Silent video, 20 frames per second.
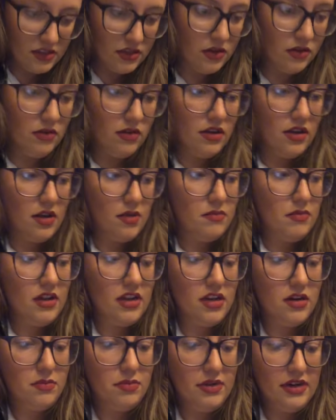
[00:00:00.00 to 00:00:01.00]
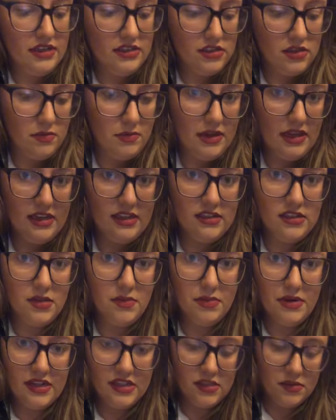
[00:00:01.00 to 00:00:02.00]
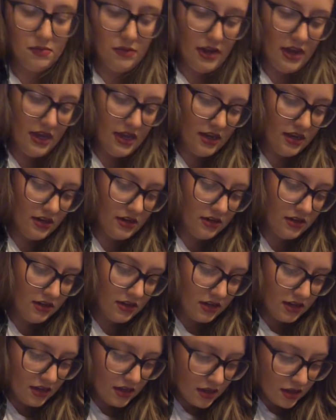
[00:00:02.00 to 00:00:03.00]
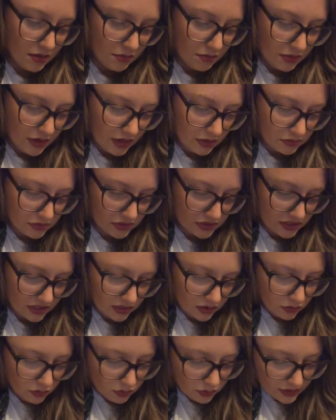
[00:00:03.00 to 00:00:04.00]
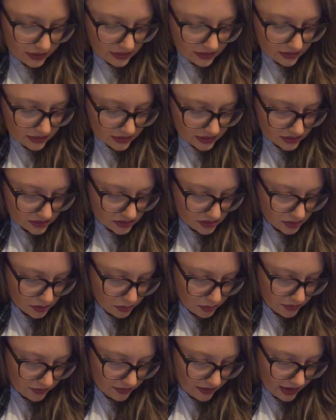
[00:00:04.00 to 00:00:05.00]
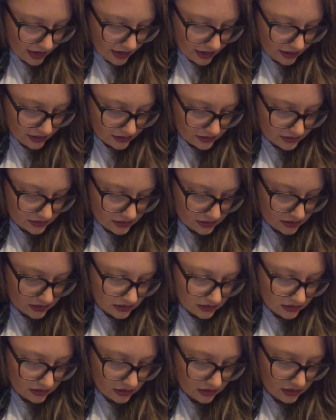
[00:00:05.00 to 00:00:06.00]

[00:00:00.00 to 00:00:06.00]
So I'm not going to press on my easy press mat, but I'm just going to weed this super fast,